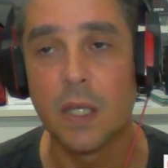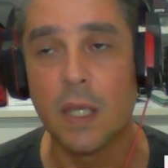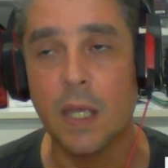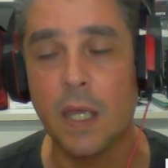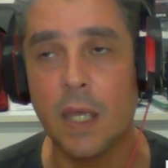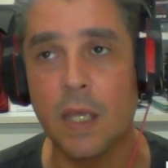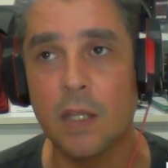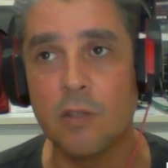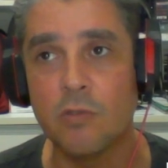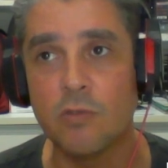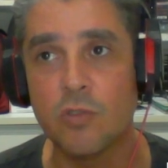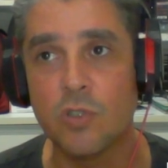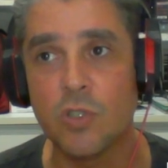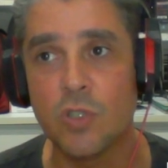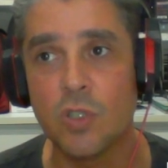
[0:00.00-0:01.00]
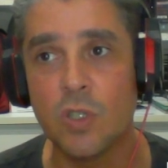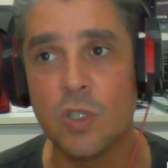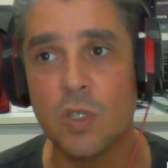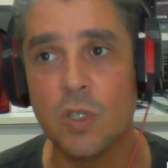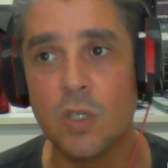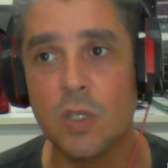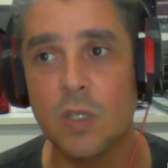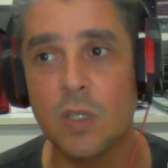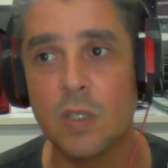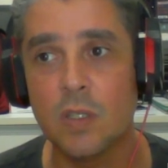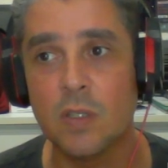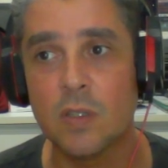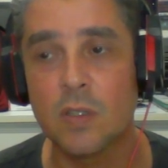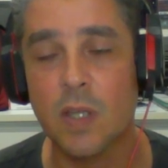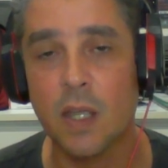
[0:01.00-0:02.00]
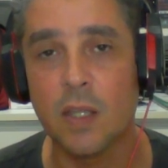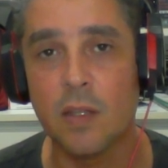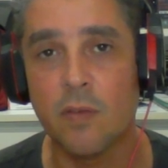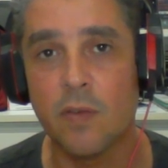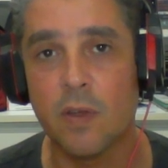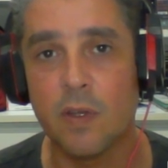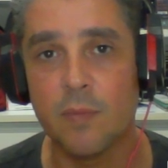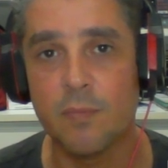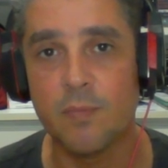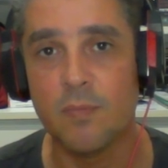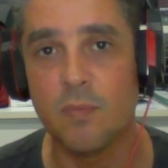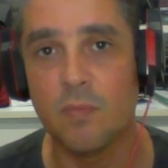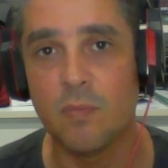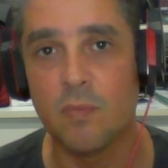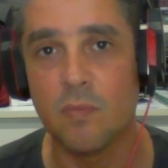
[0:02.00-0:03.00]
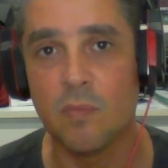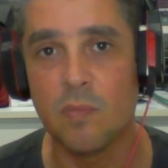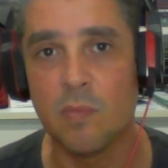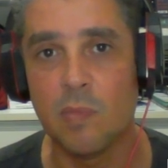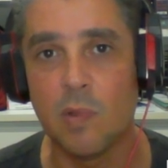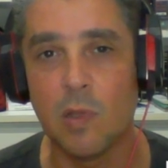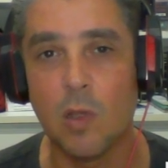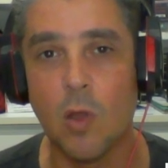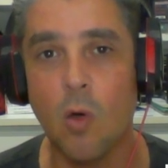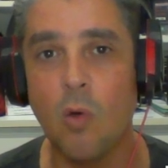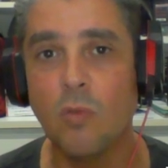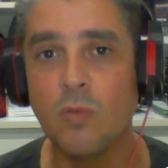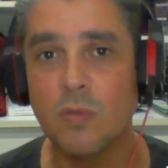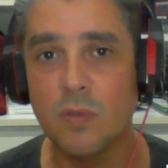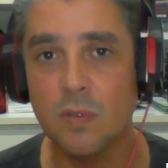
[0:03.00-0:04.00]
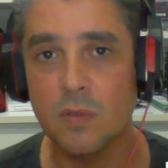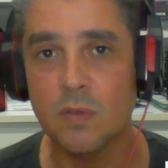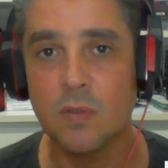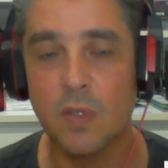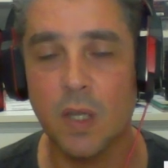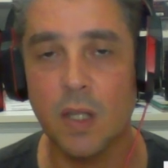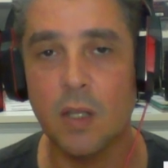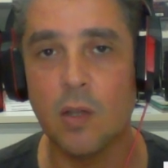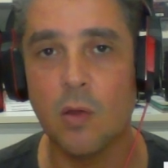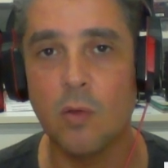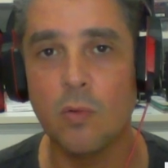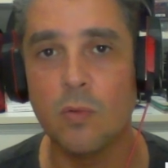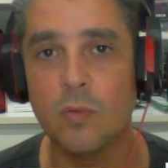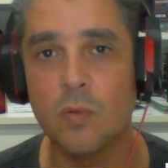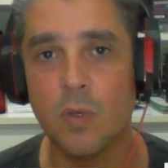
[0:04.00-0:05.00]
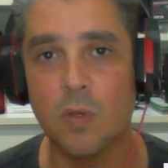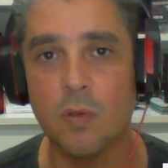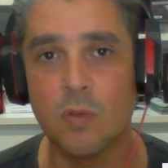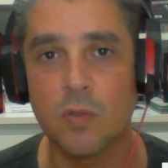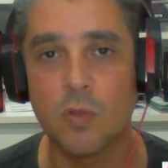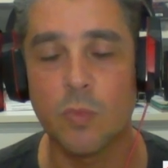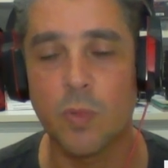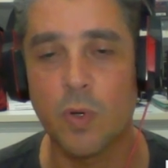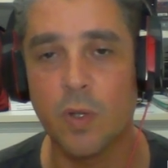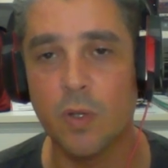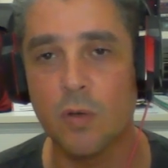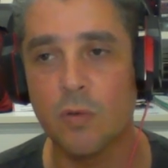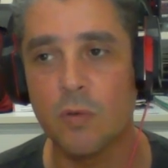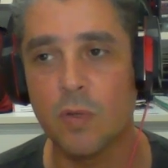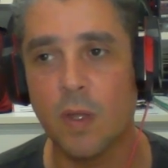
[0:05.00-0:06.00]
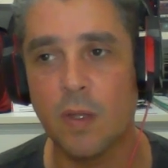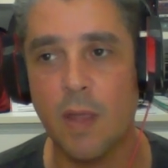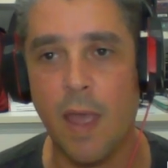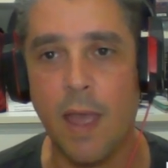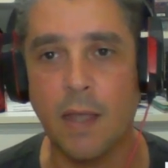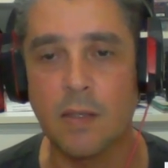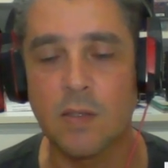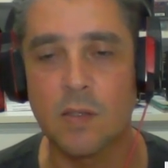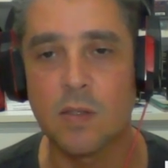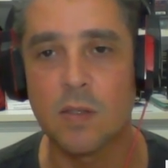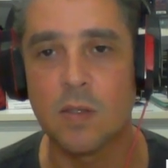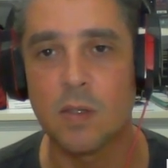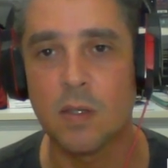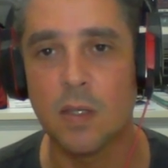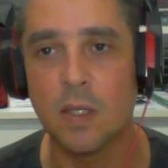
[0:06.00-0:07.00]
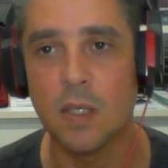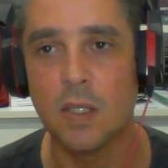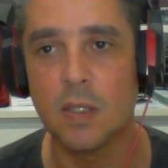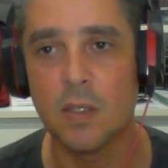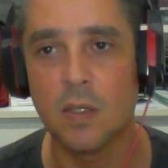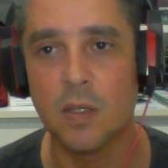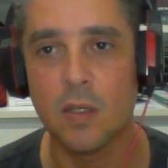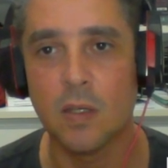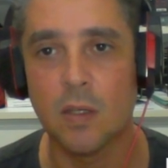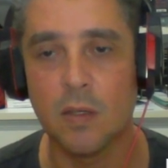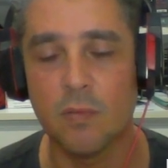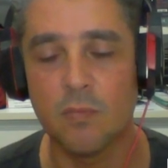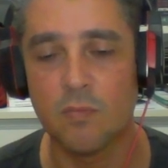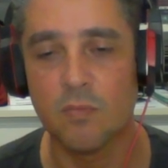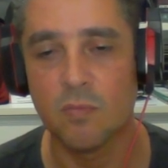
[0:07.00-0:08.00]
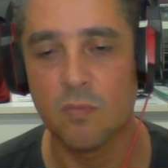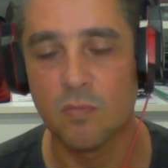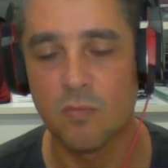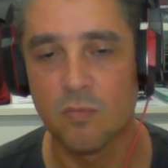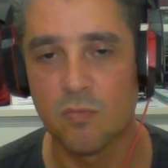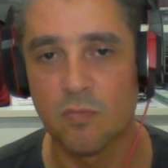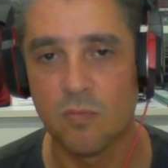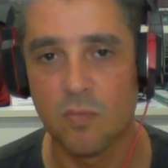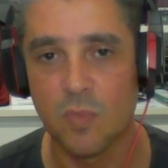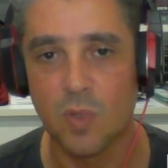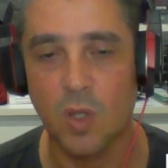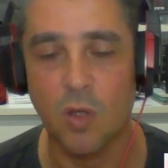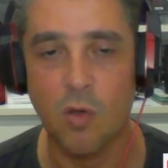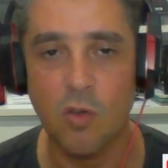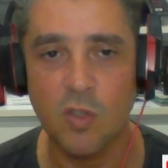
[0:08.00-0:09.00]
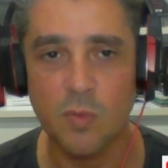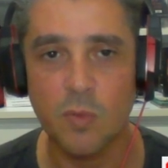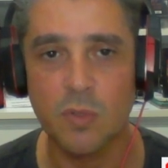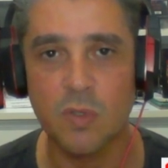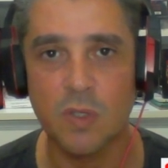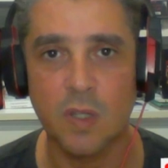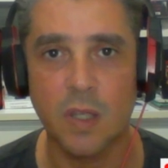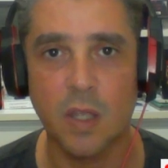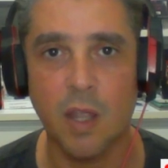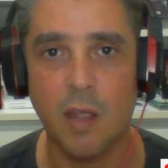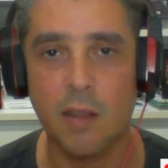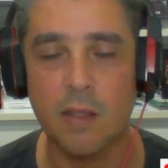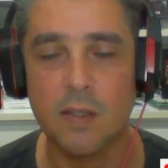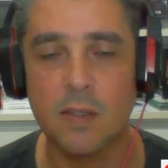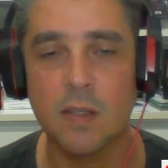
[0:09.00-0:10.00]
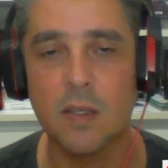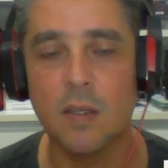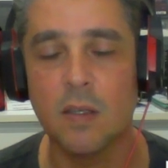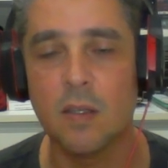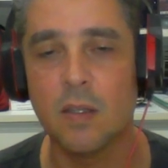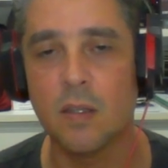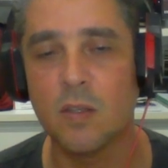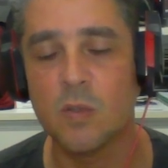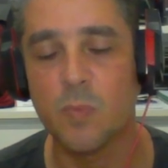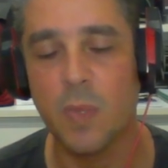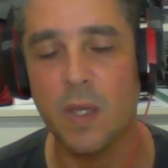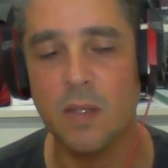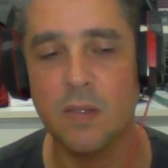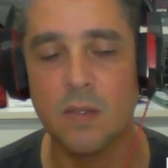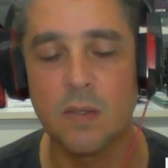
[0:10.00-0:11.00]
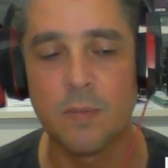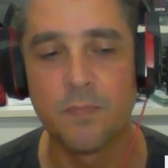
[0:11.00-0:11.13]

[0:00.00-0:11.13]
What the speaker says: and she is kind of a lone superhero that acts in the cosmos, in the galaxy, the space,